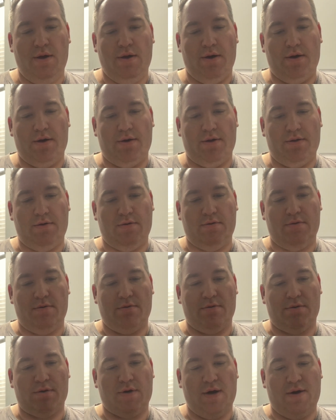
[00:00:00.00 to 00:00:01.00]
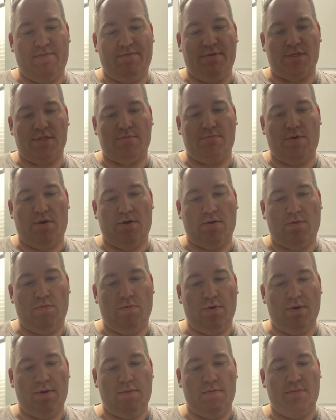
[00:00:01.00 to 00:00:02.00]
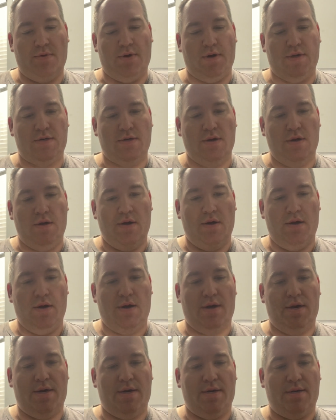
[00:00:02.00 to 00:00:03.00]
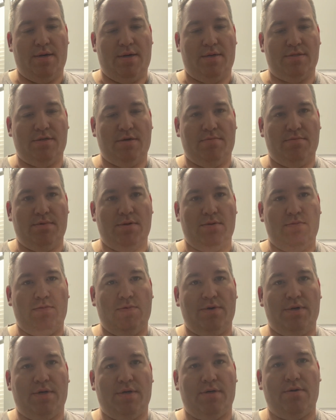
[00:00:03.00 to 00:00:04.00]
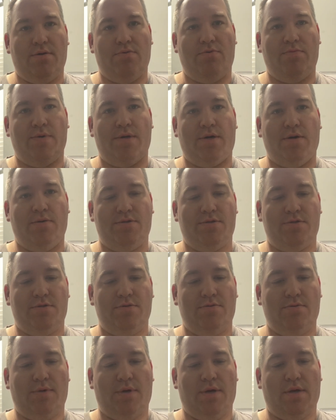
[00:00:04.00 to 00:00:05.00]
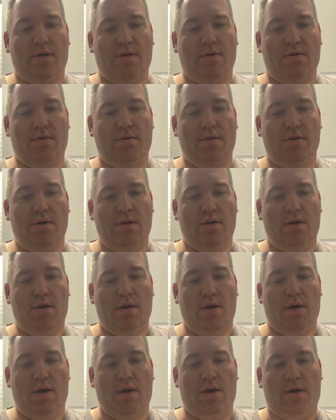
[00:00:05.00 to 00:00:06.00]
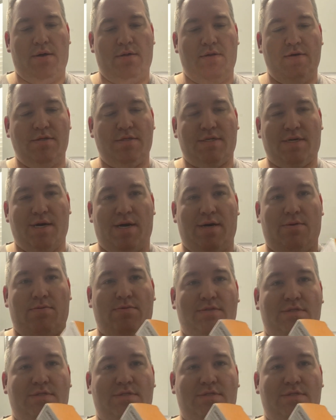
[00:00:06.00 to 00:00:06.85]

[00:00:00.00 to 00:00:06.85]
They're kind of the smaller one, but I stopped at the one I normally go to, and this guy was